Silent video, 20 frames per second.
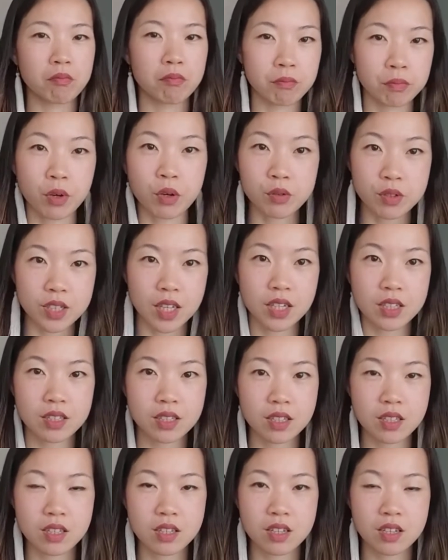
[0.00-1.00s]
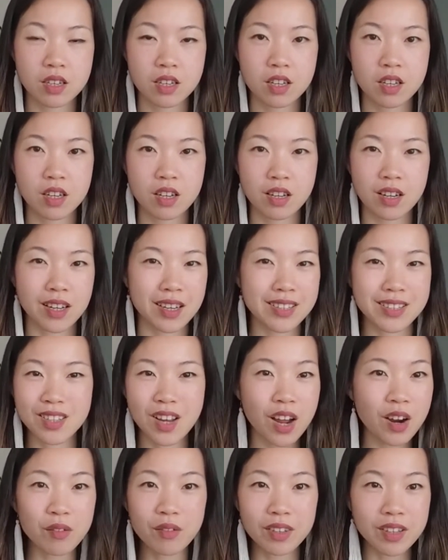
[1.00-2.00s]
process. It's
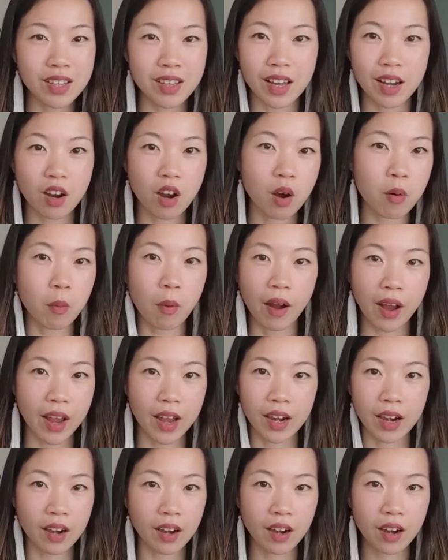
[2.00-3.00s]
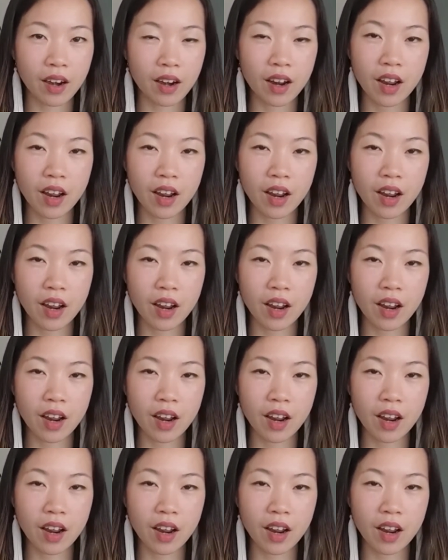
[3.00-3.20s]
not really that complicated,